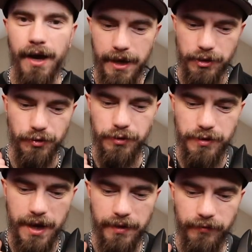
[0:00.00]
I enjoy you
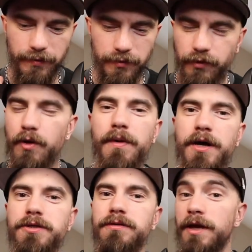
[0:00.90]
guys so much.